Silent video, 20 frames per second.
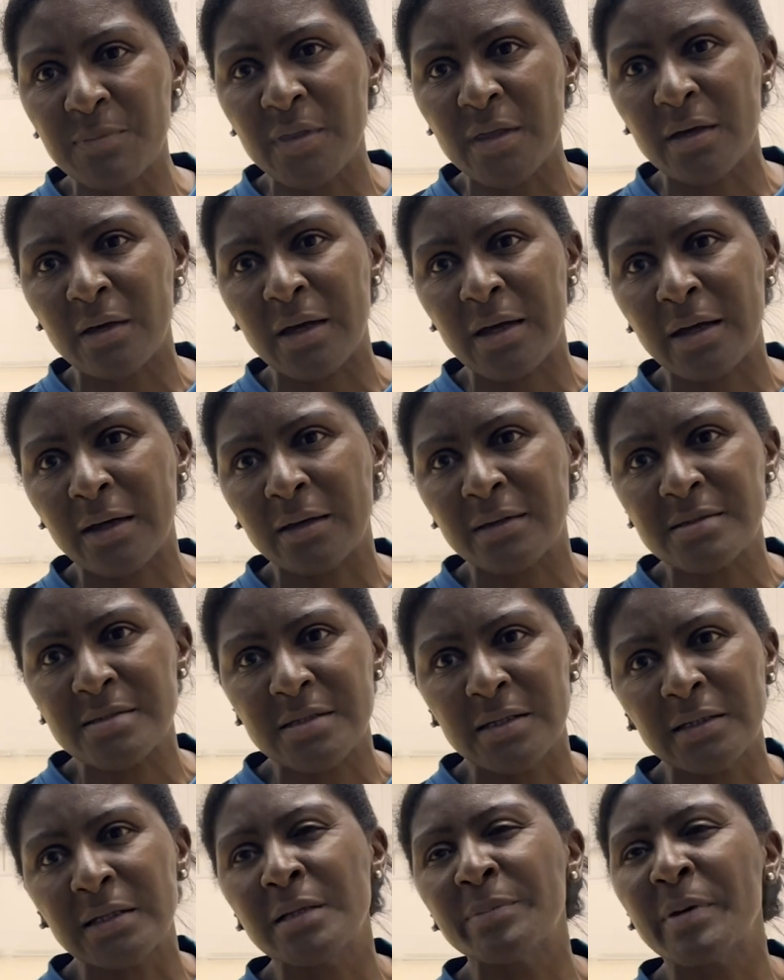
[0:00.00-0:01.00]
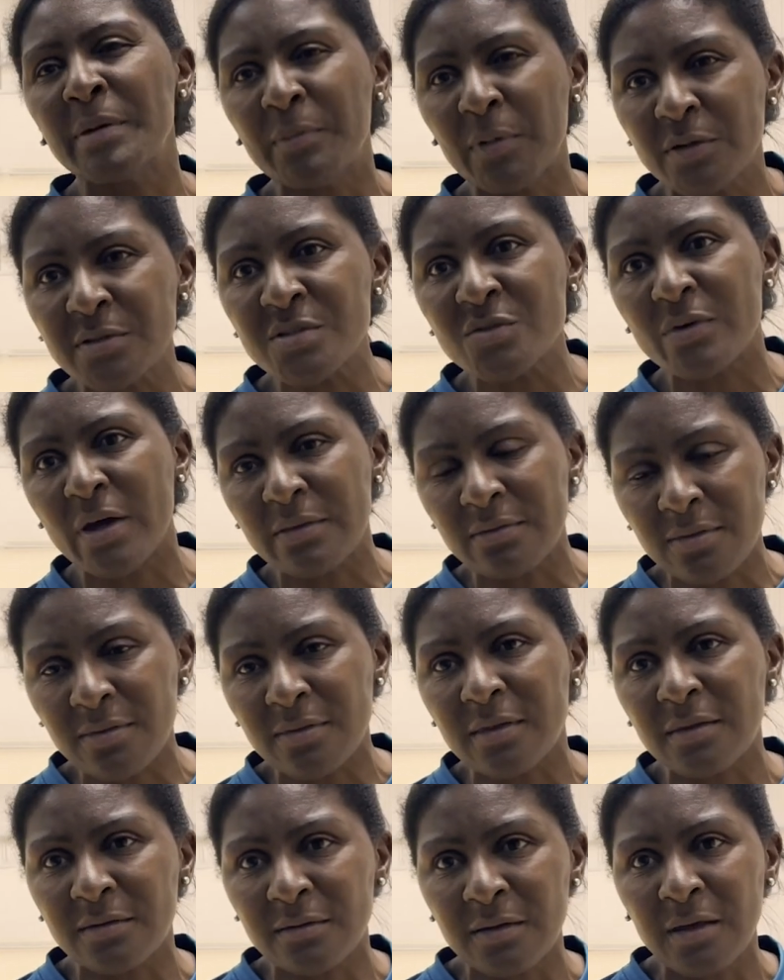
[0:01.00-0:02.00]
that had a little bit more strength
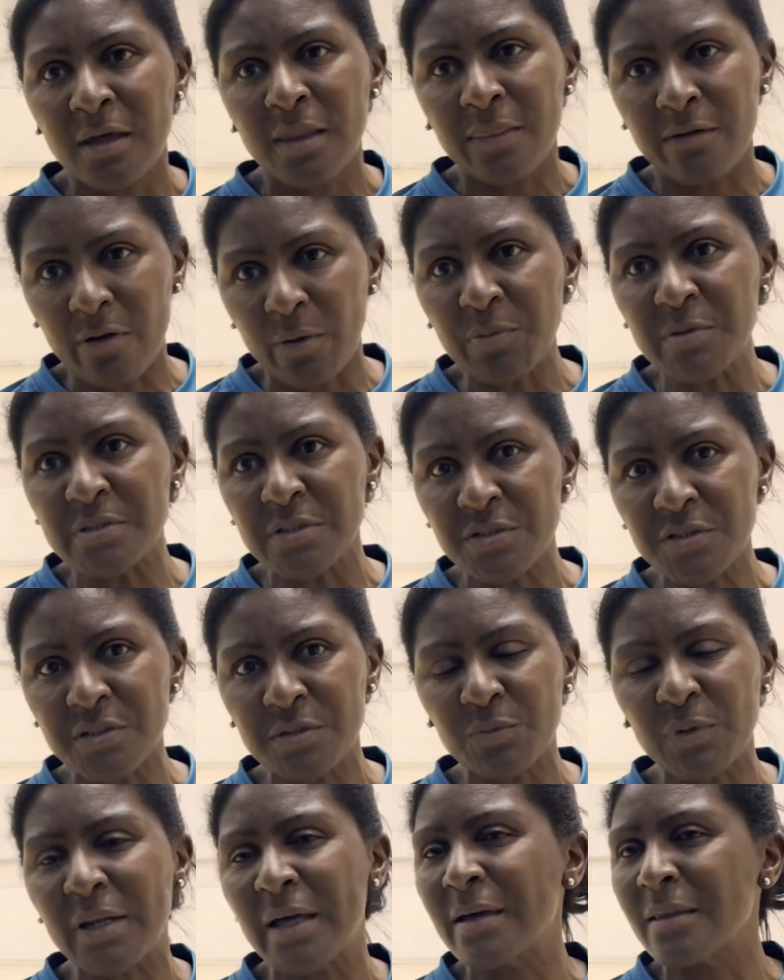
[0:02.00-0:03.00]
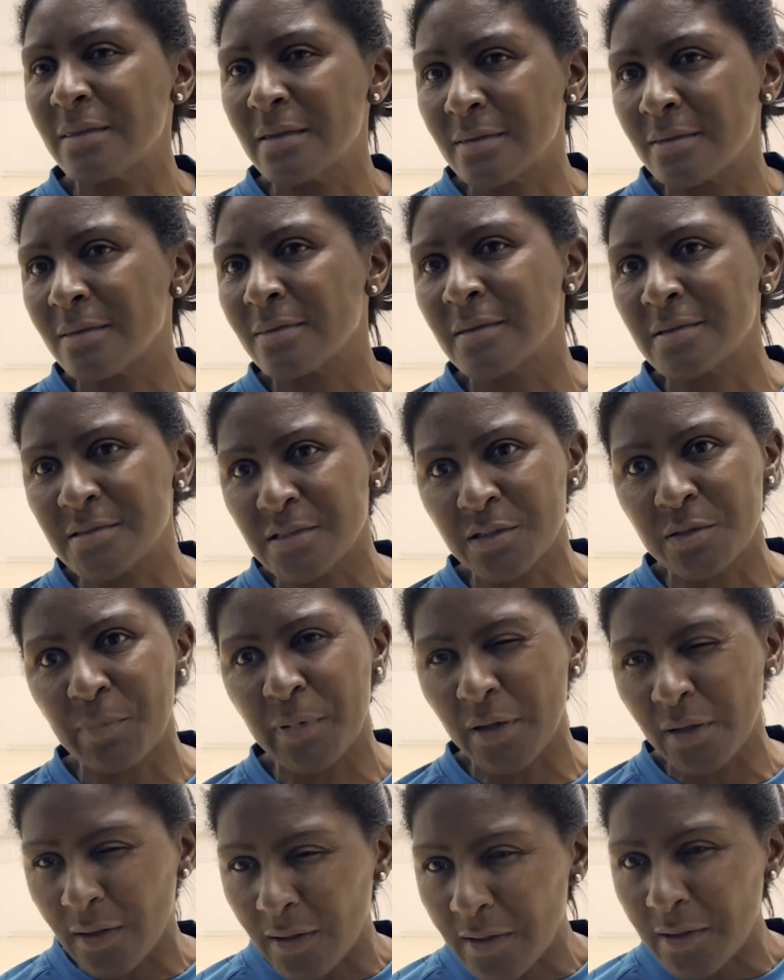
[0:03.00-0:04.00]
than their opposition, well, I think that things are going to be
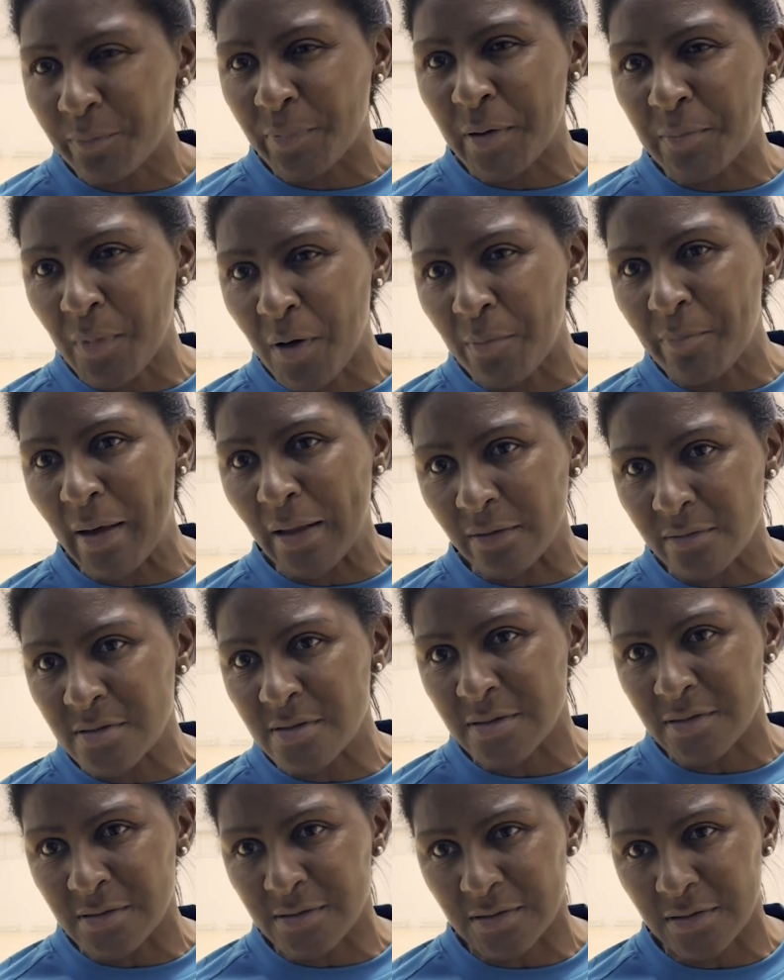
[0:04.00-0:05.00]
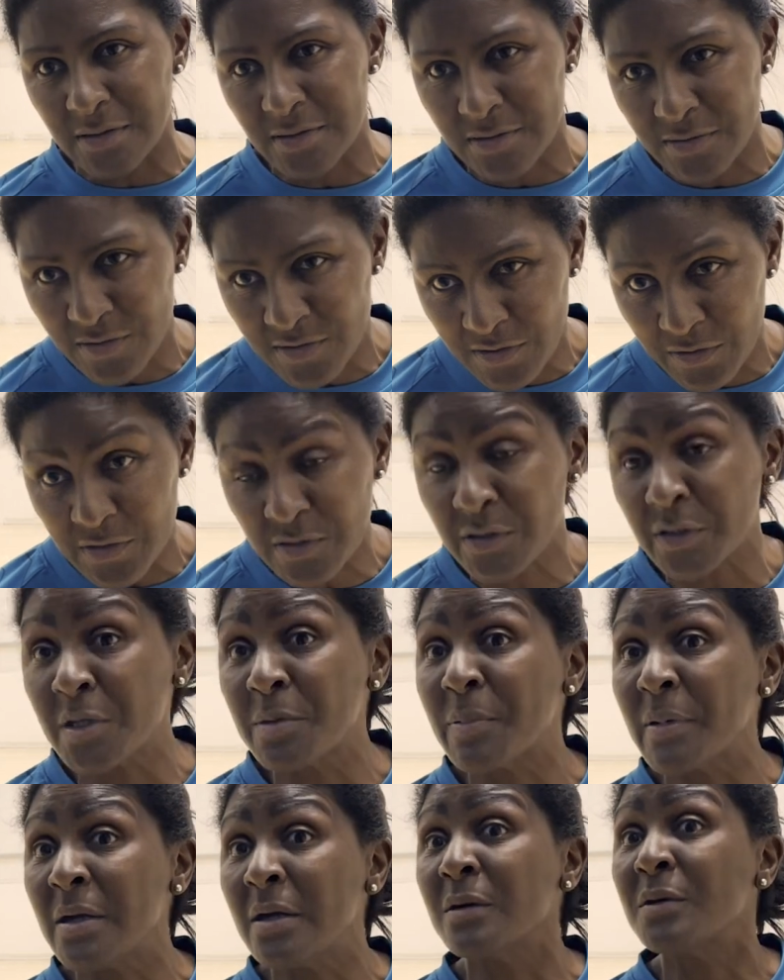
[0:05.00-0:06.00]
a little bit more balanced this season. So it's going to
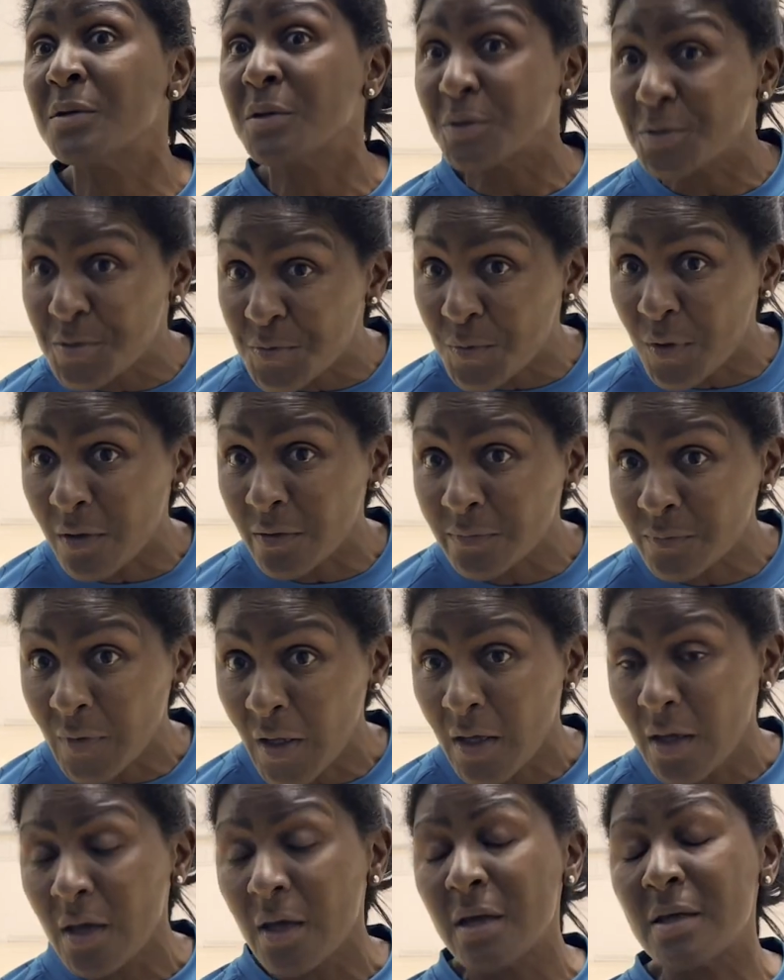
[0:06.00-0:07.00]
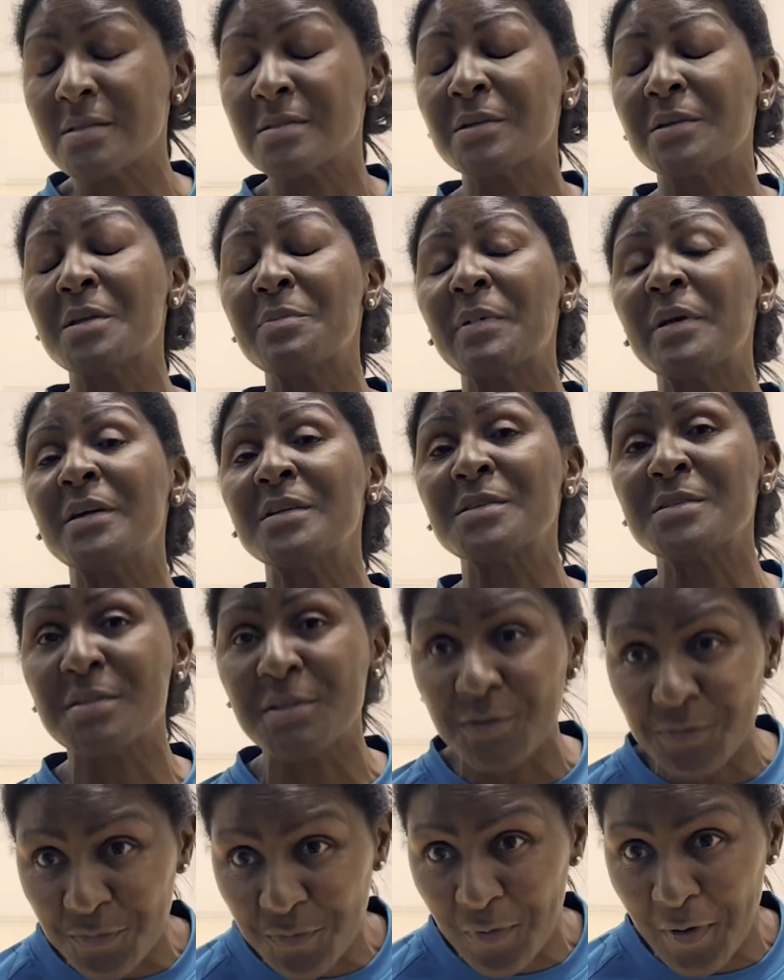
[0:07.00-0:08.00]
be a good one. It's going to be a
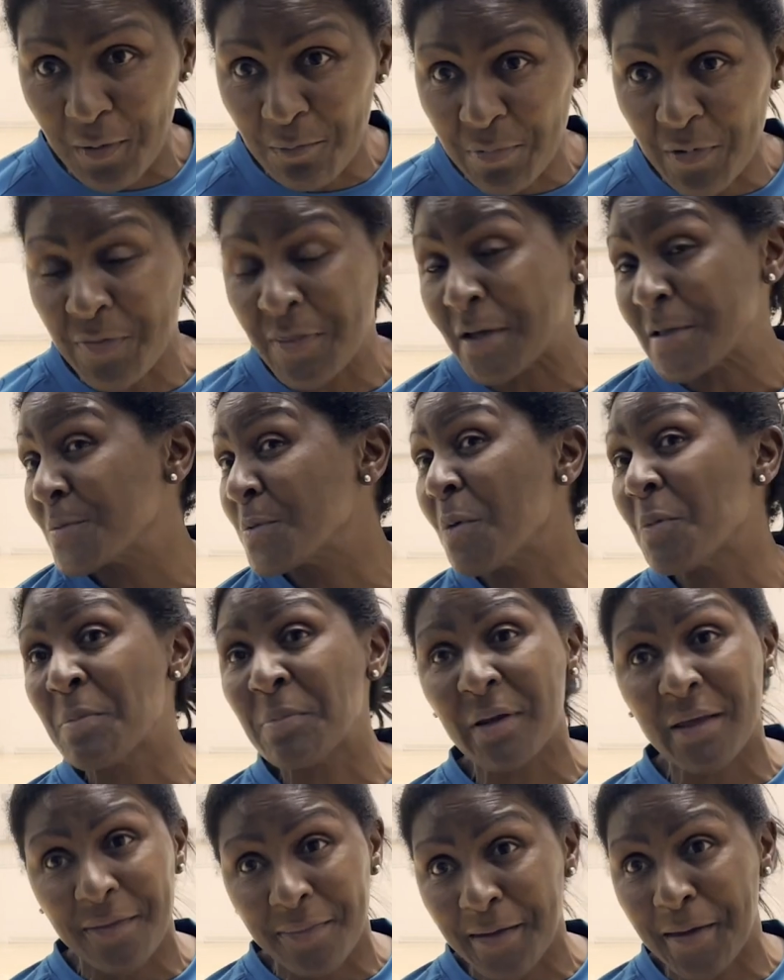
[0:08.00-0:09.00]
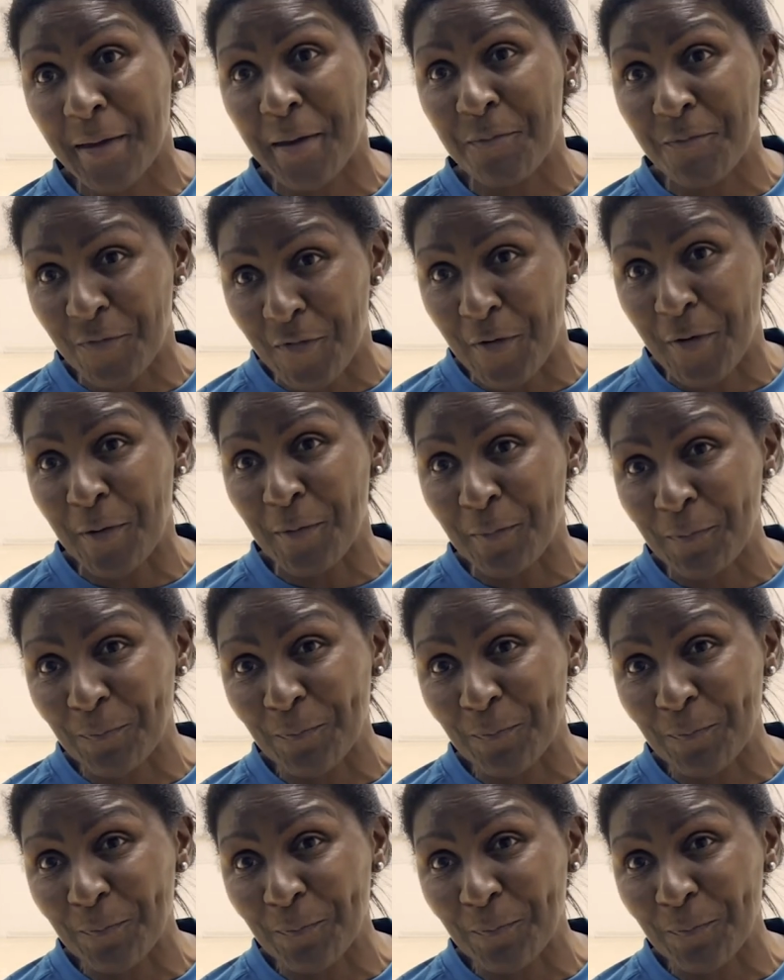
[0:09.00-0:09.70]
tough one, but that's what we play the game for.